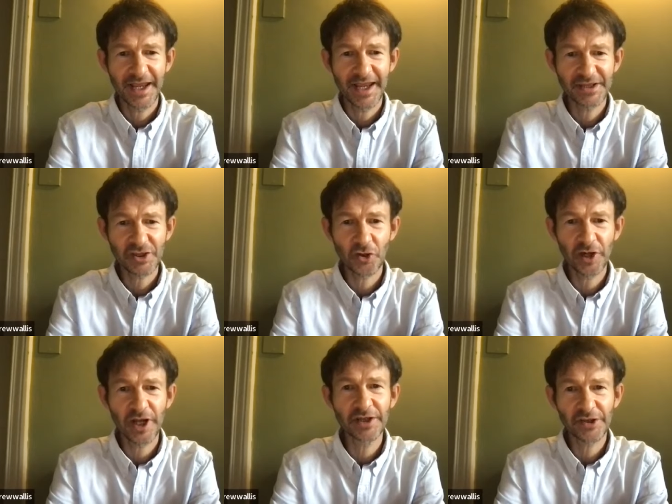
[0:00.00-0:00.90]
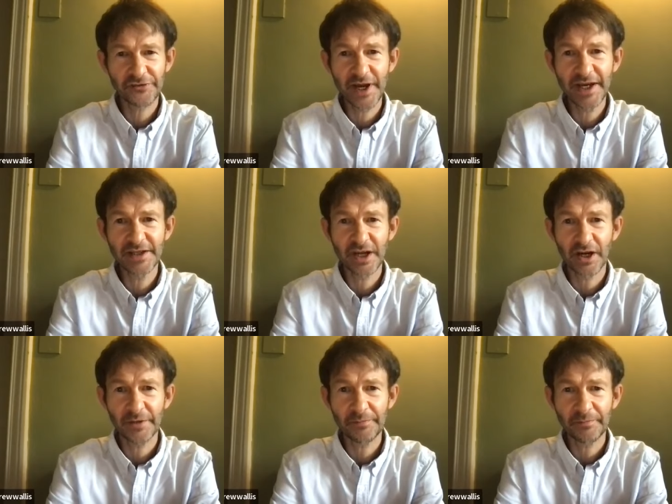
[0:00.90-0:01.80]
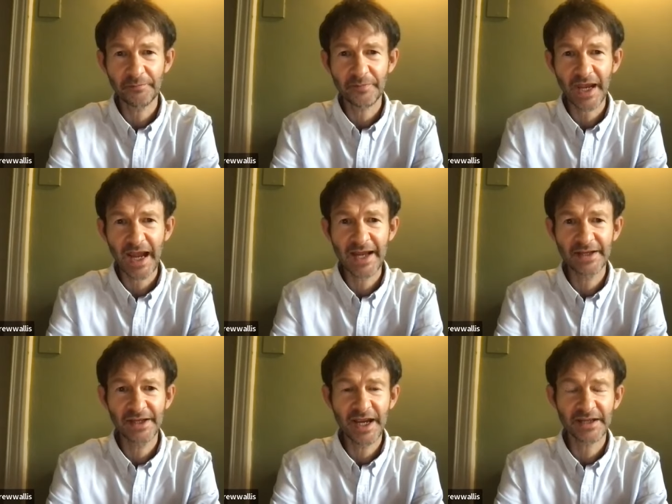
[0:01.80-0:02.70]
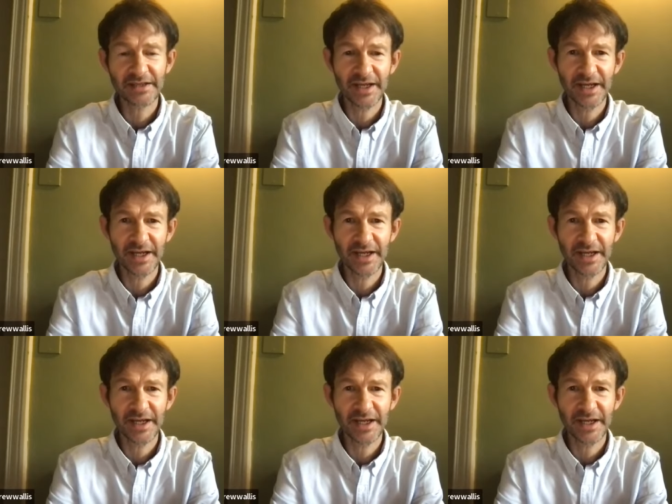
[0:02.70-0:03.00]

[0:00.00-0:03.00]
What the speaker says: It's gone under the radar, and yet